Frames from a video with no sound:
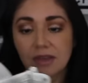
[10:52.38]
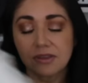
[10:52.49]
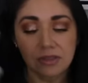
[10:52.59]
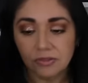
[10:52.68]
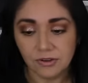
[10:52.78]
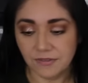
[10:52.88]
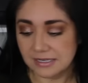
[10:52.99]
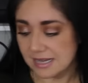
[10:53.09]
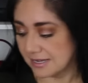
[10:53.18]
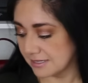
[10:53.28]
I think that they're
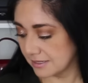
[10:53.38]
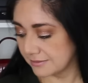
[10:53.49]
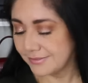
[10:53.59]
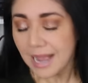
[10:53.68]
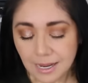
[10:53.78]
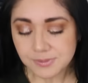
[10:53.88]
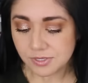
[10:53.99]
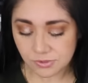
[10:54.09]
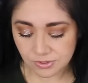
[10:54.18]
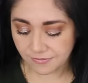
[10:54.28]
fantastic.
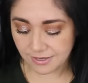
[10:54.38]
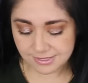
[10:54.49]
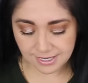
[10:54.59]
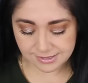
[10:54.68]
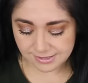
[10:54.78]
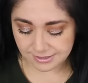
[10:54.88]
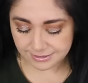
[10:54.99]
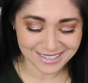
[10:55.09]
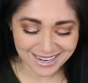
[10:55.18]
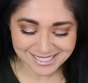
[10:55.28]
Absolutely
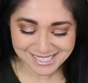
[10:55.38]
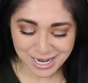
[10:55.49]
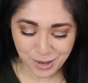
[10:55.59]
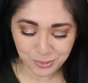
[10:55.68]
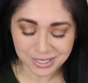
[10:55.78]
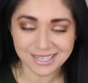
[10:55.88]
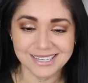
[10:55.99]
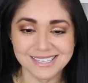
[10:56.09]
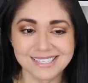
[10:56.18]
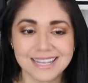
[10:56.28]
fantastic. Next up
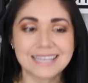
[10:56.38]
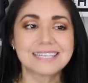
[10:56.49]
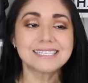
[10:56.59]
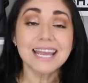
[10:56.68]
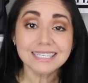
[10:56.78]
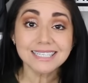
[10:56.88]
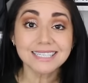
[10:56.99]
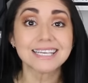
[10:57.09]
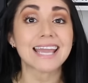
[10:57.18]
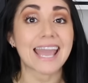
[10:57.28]
is
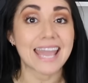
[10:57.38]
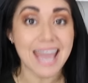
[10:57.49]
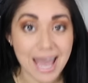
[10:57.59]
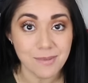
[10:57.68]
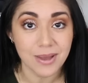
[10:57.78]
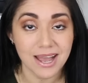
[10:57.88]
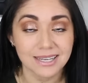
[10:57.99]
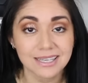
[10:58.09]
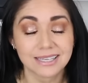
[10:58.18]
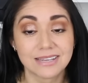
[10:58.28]
technically a
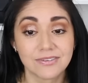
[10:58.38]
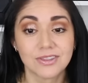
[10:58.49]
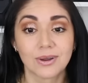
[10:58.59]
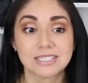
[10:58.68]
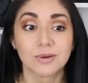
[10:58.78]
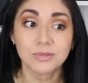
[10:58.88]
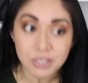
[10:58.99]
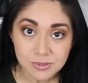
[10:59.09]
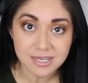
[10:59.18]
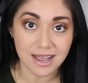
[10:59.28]
handbag, even though I don't
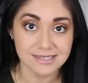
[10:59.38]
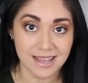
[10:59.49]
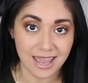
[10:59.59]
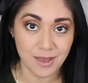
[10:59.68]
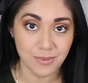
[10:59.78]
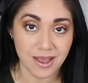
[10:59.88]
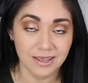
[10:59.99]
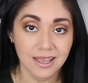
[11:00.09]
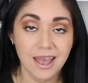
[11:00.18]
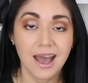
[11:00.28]
use it as a
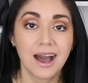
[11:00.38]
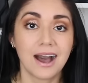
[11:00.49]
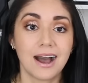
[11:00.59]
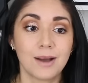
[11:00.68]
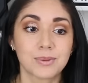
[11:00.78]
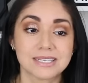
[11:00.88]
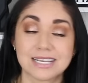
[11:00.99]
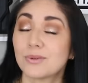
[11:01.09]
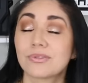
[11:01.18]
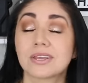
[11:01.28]
handbag uh, because
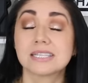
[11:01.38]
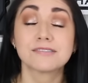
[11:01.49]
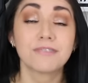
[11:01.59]
I don't think it's